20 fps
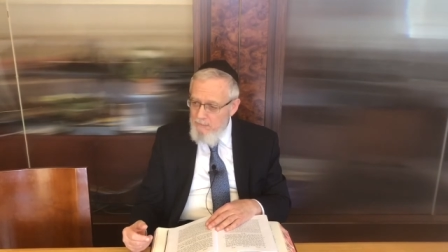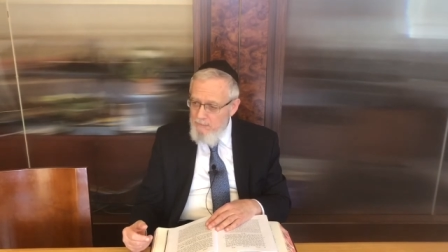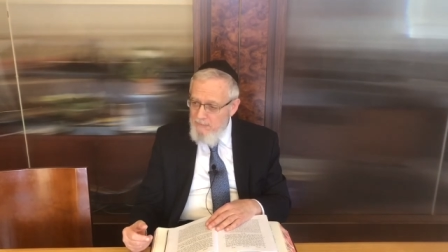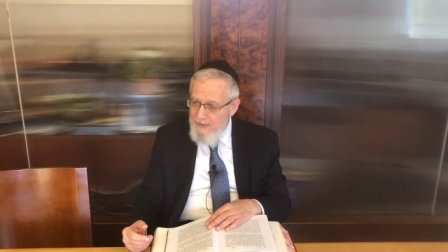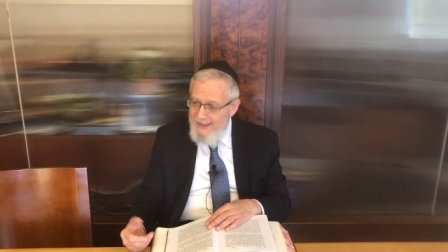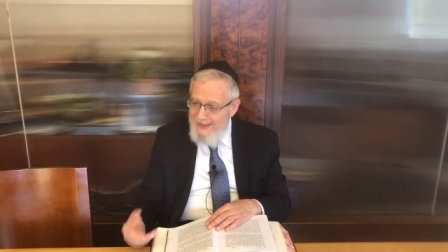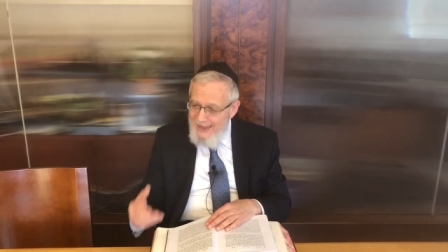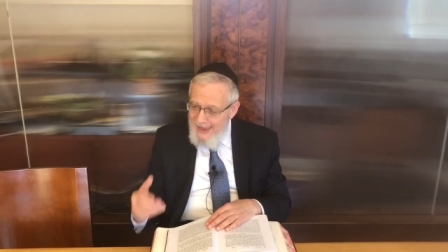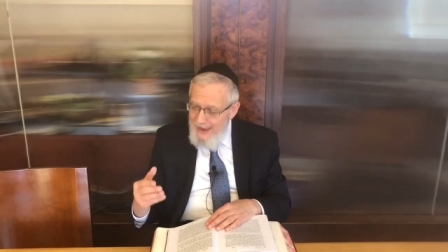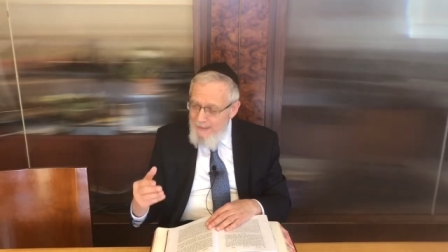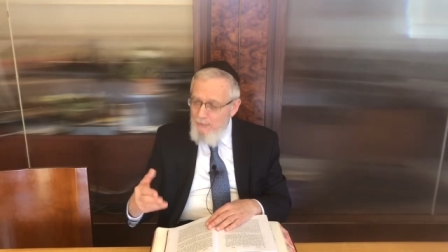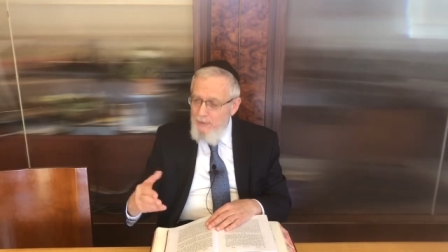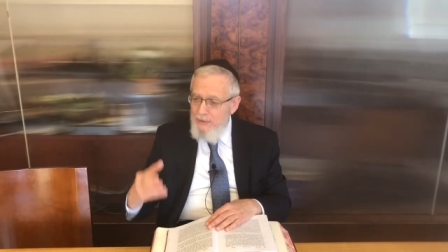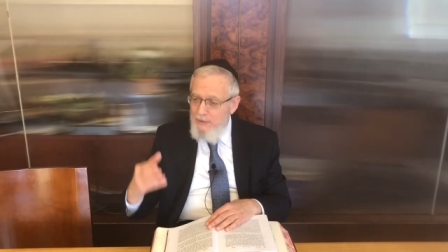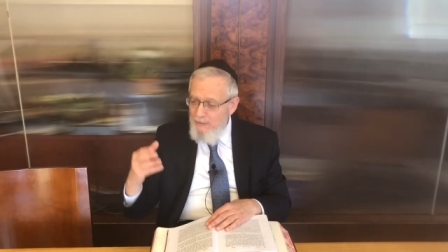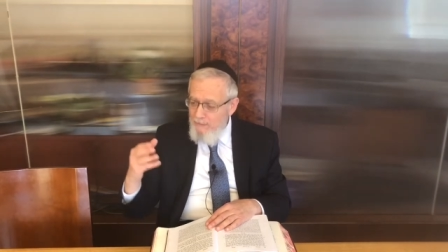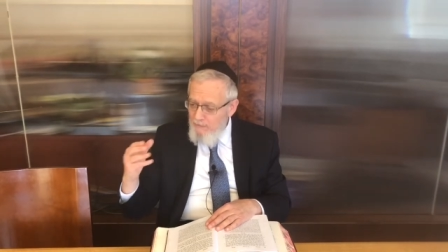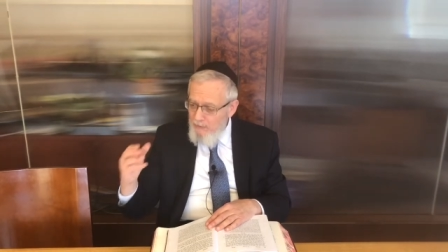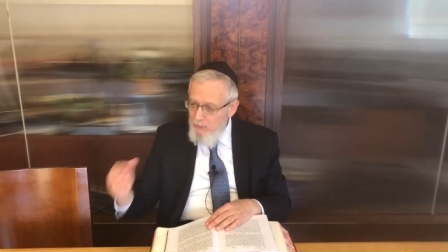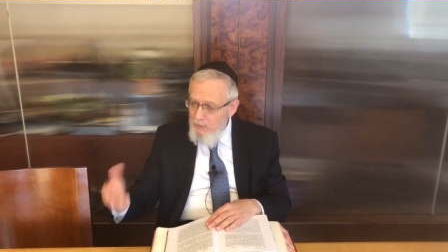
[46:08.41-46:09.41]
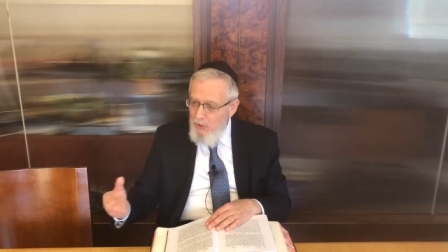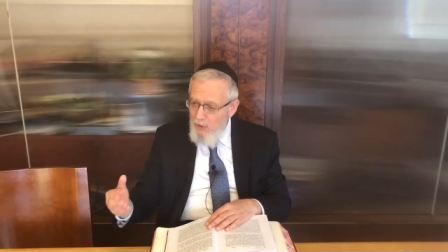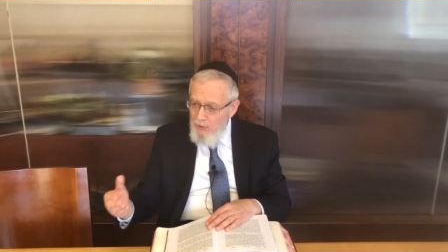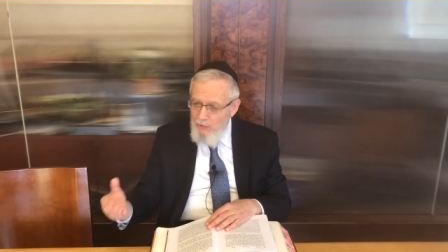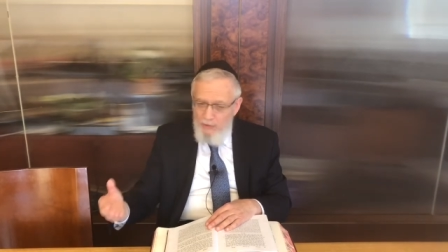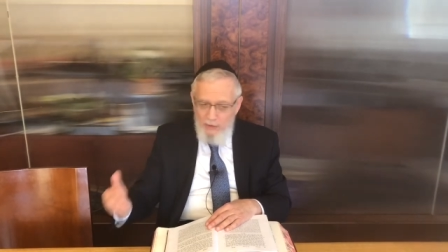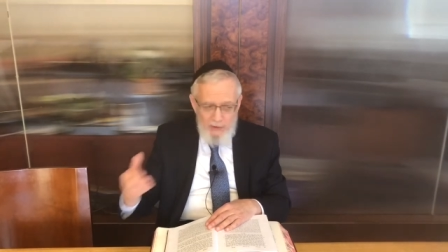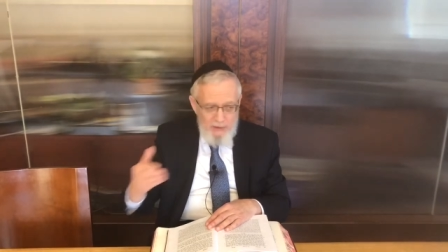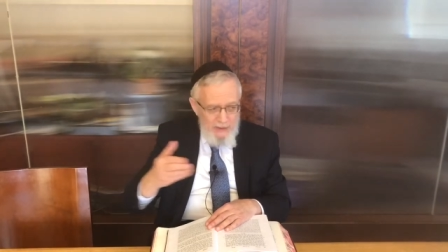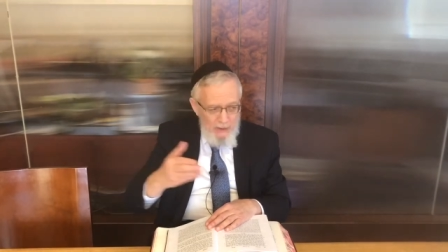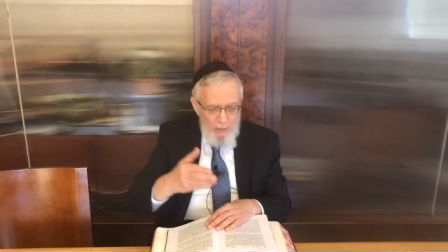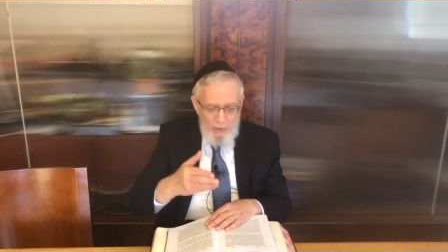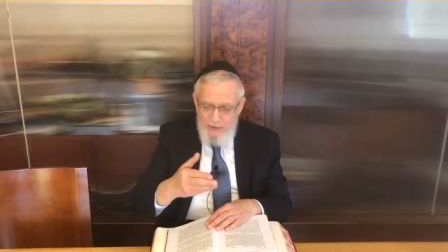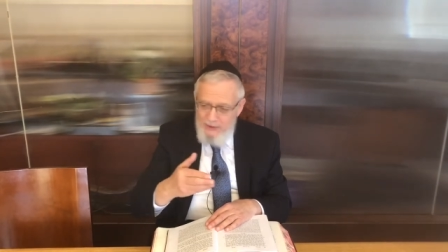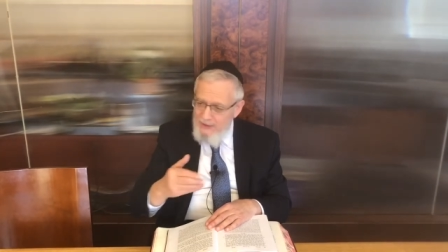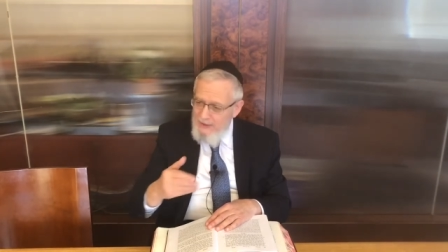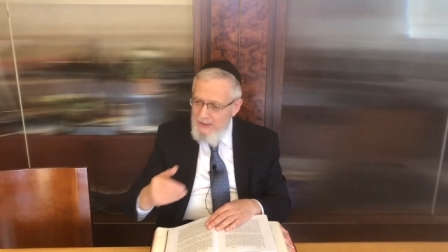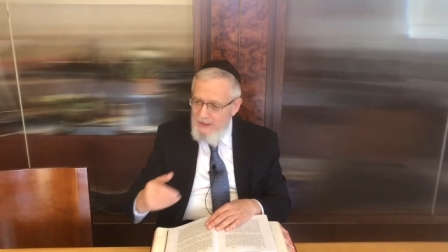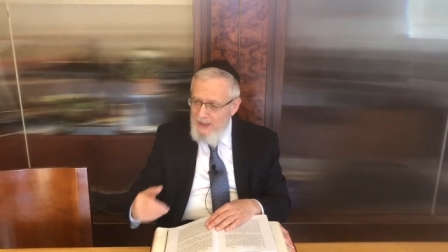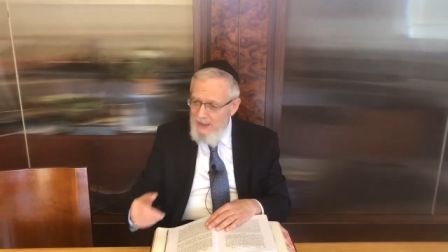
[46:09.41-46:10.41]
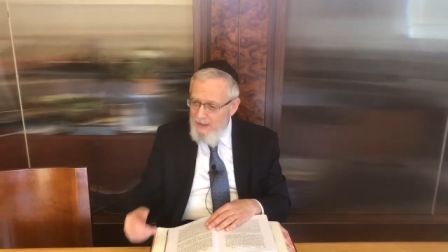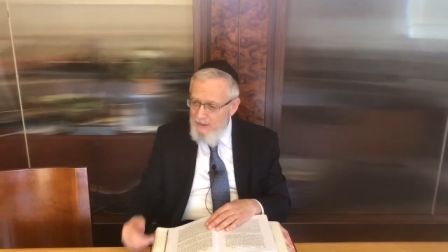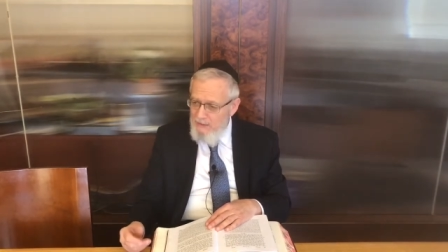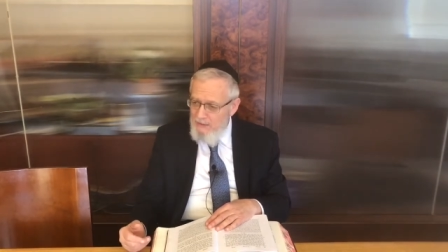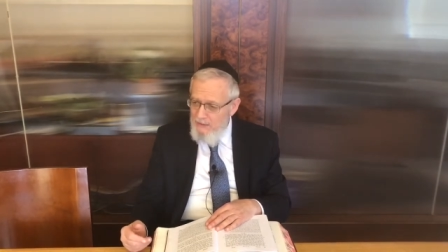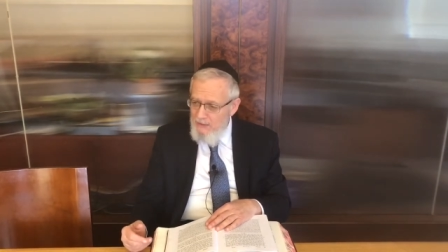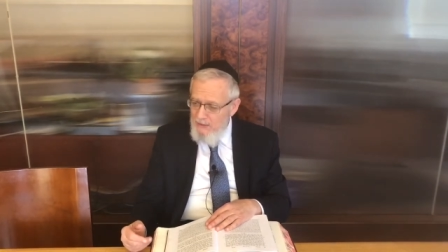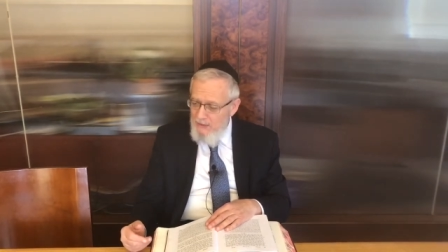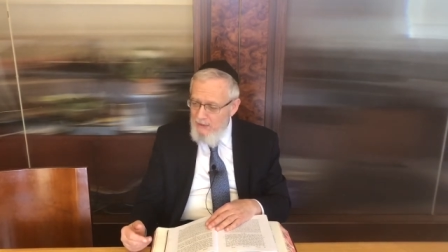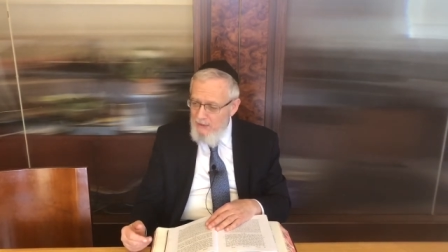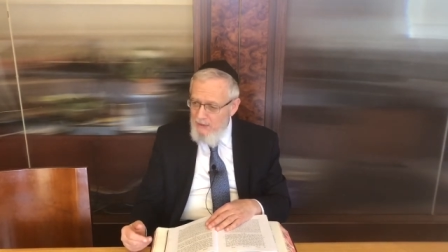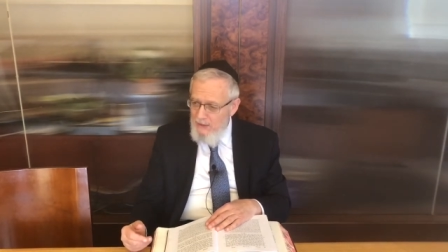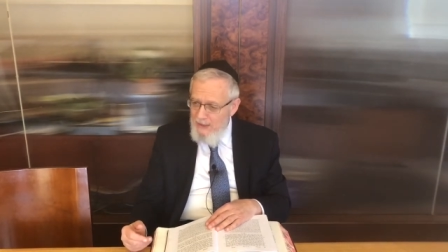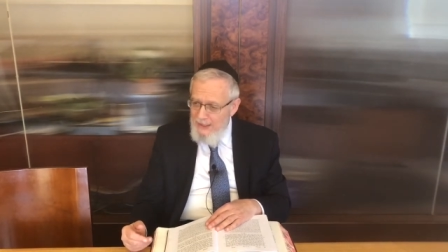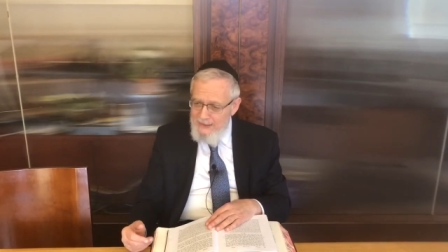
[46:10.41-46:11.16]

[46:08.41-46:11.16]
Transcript: They came with him from Choron, they went to Canaan.